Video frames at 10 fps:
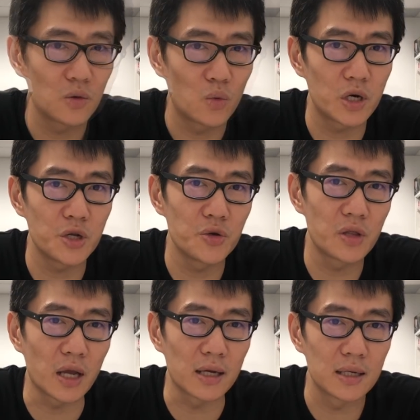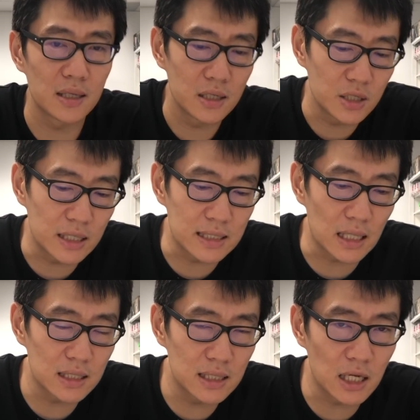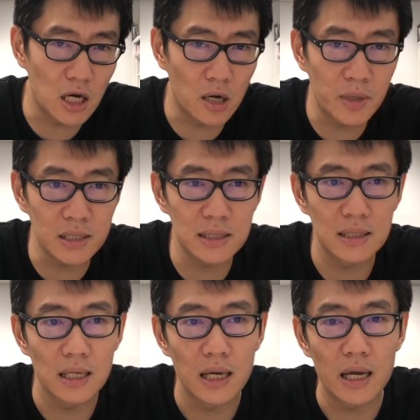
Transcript: What do you think? You can tell us in the comments,